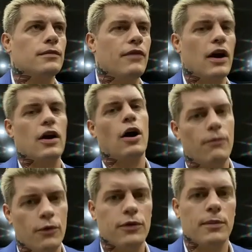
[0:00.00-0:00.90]
very
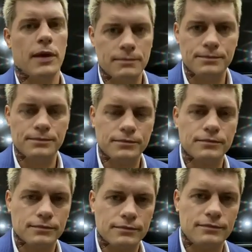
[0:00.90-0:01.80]
helpful to me
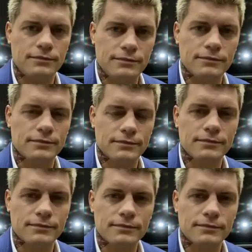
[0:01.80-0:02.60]
cool uh,